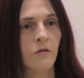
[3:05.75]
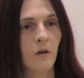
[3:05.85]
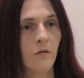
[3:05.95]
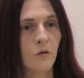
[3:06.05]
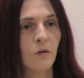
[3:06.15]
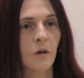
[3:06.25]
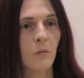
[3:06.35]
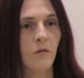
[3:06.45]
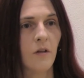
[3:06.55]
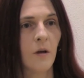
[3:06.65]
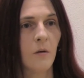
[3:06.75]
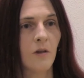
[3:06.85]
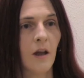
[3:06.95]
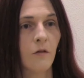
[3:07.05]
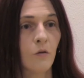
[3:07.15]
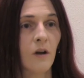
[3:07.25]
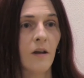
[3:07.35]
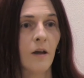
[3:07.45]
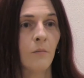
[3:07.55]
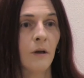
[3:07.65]
I've joined up with them, and they have a
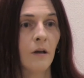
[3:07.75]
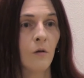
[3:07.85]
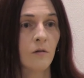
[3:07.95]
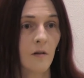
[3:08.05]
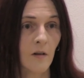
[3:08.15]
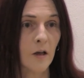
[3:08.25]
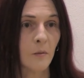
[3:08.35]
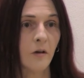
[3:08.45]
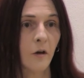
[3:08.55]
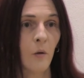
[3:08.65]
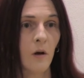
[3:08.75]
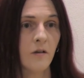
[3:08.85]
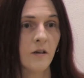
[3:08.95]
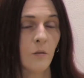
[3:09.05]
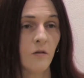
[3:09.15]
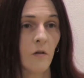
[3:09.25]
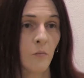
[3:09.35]
great campaign called Disable Inequality,